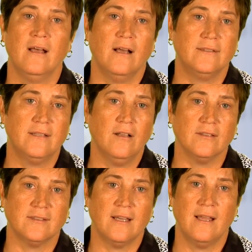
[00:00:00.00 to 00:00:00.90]

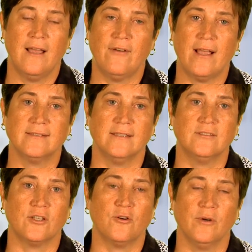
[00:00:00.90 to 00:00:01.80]
adults have access
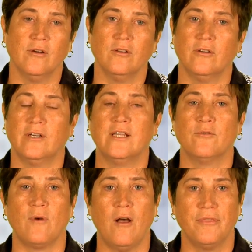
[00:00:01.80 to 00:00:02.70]
to career learning
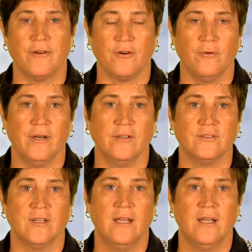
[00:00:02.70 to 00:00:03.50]
throughout their careers.